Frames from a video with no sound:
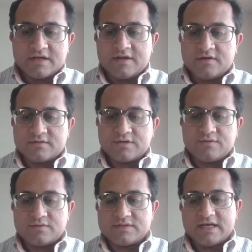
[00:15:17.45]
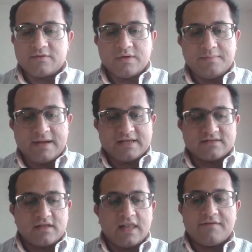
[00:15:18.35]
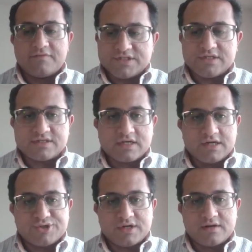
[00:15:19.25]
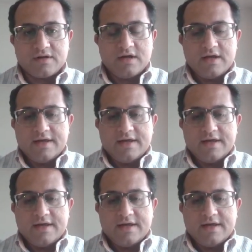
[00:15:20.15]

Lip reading: segue past the leverage discussion,